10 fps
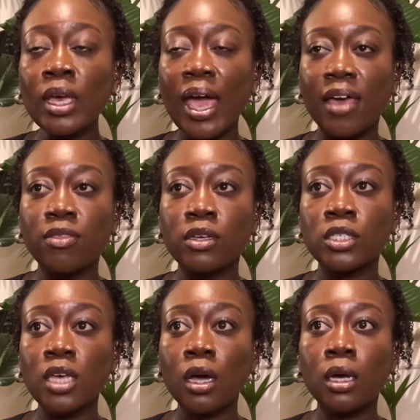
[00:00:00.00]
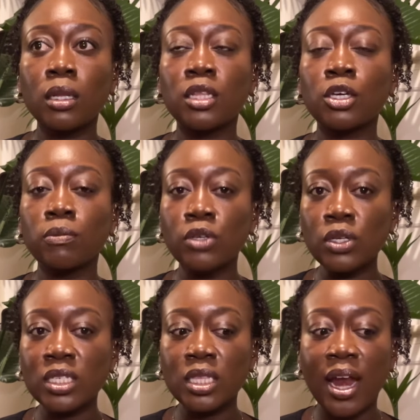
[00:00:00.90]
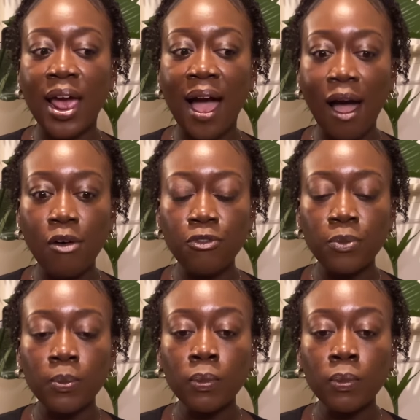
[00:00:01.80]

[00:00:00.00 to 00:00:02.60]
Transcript: and the circle and the community that I have.